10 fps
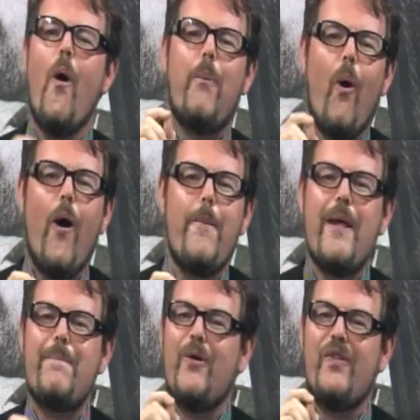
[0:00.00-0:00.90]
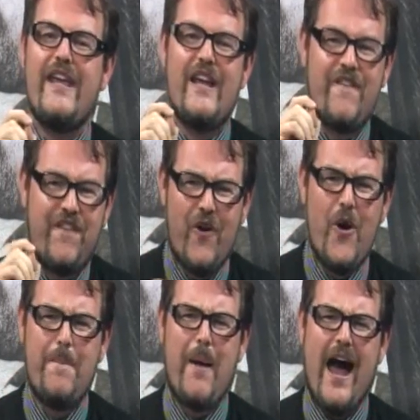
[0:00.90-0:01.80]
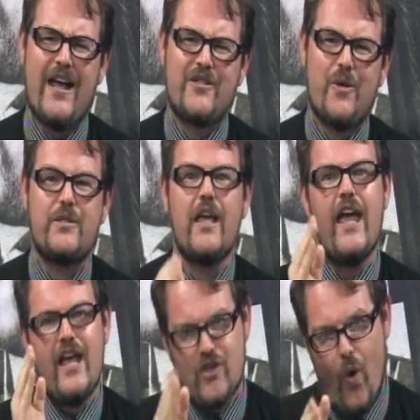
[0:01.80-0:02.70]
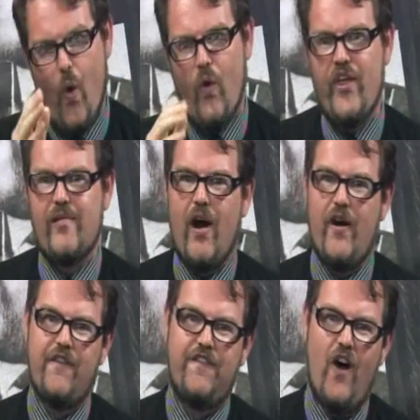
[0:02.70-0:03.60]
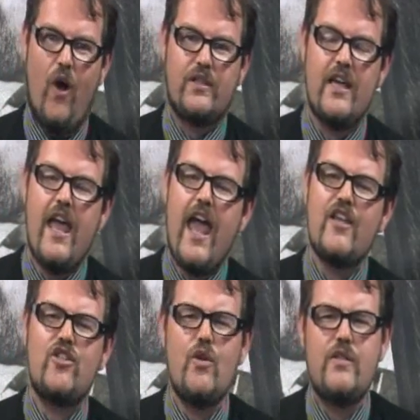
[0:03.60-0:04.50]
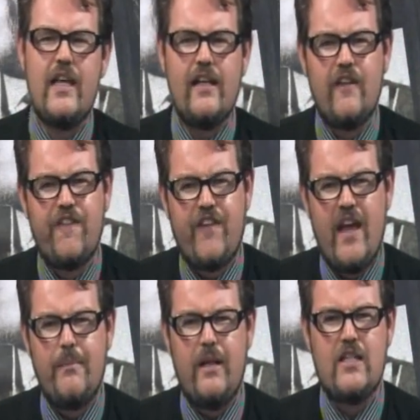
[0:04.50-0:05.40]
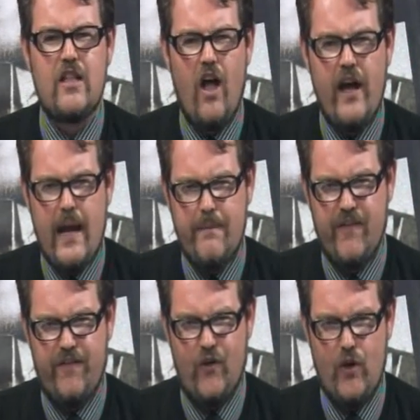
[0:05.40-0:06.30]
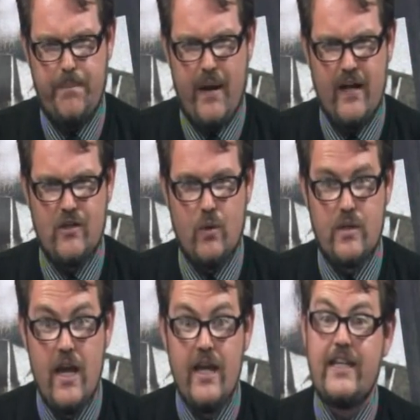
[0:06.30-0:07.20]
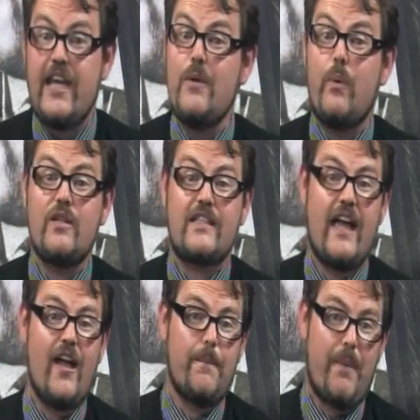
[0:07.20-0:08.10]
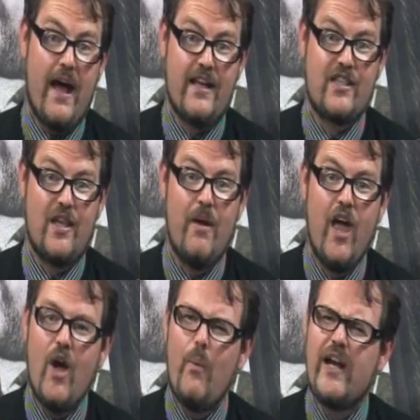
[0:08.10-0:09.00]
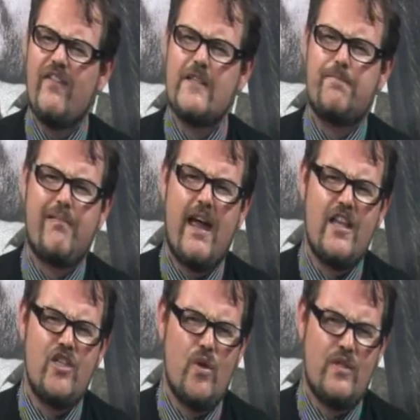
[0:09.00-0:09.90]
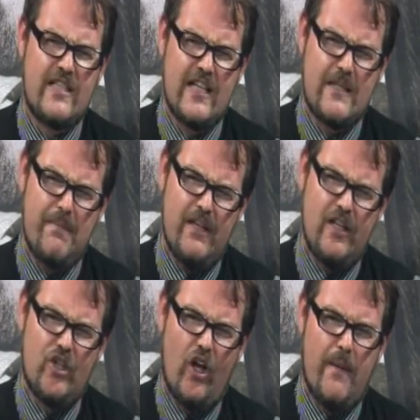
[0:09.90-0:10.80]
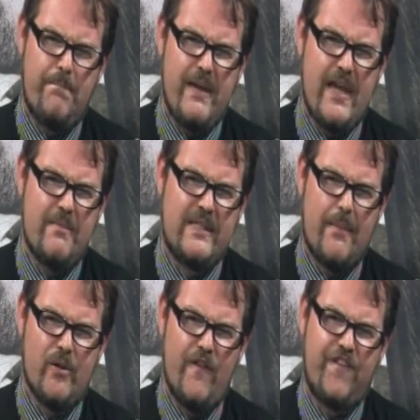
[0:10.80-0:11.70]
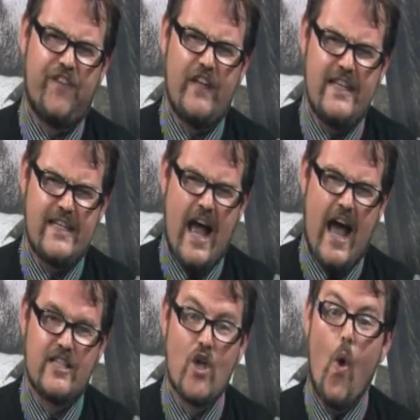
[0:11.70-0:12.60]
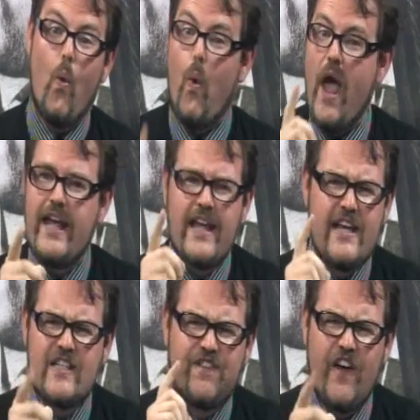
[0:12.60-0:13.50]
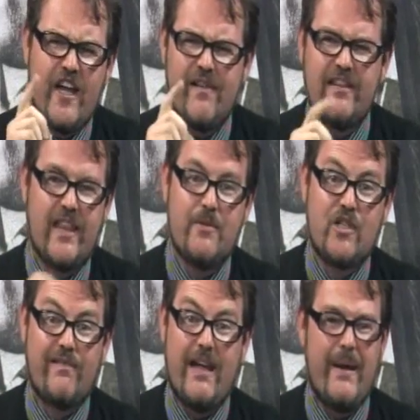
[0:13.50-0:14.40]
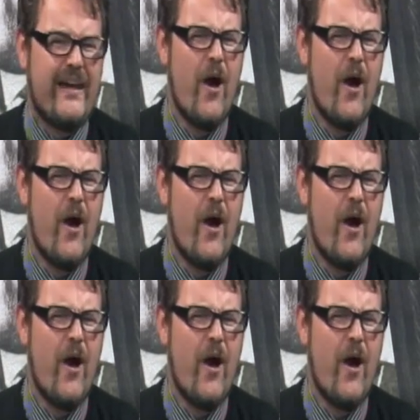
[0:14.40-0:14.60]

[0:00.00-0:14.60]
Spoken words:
Poor people needing food parcels is all their own fault. As New Zealand families line up for food parcels, Key will sail past them in one of his brand new $6 million BMW fleet cars, wagging his finger at them screaming,